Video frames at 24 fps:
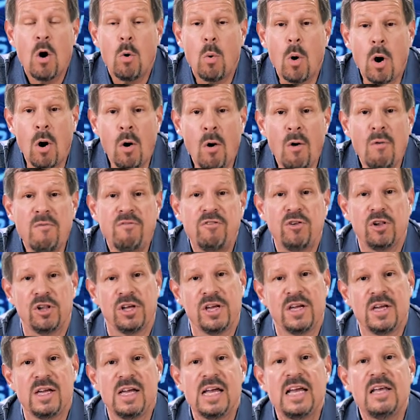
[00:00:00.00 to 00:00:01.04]
Well,
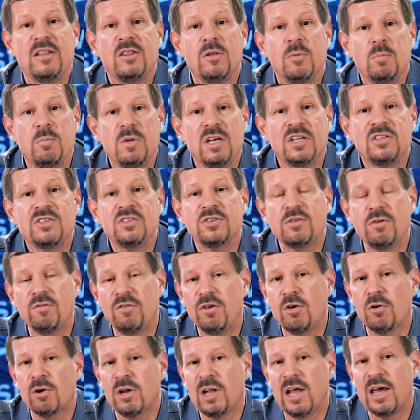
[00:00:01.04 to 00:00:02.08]
hopefully, in the midst of
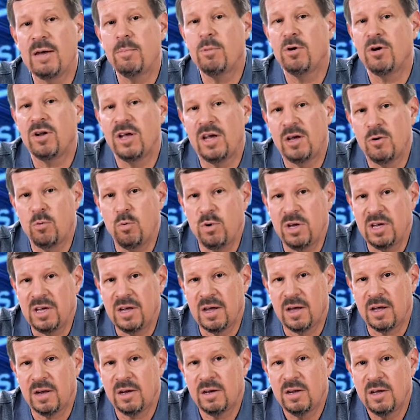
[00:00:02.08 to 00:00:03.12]
your Labor Day
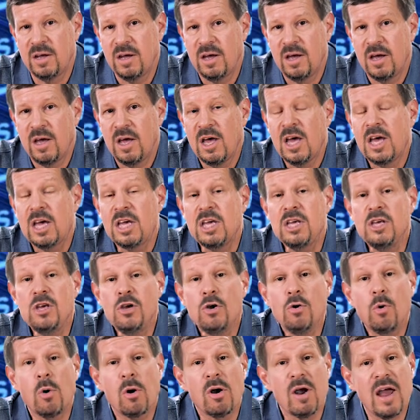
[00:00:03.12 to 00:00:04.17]
weekend,
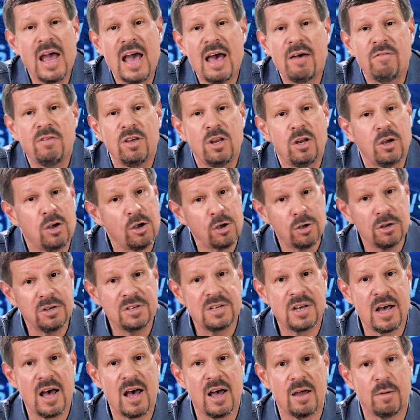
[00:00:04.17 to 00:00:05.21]
you are having a good
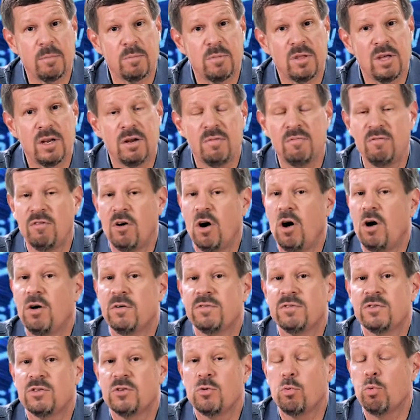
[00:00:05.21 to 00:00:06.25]
time that
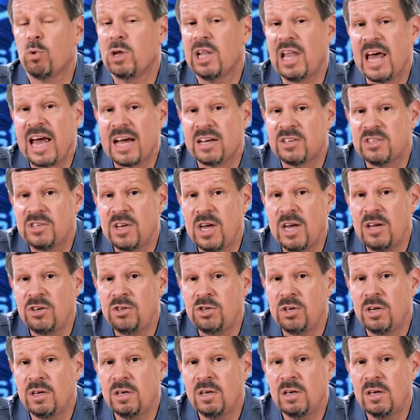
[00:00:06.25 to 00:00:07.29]
involves
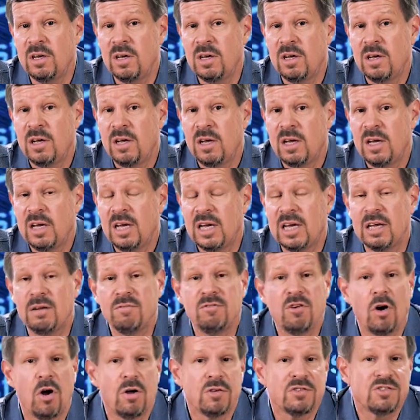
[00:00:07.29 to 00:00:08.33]
relaxation,
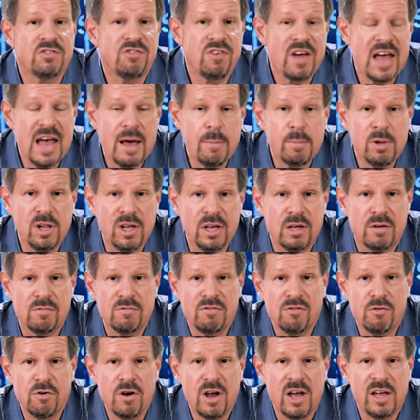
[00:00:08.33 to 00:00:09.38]
involves family
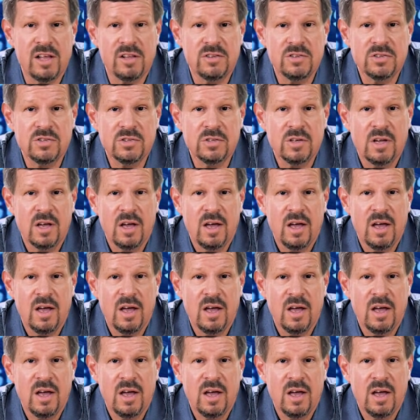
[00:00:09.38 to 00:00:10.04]
and friends.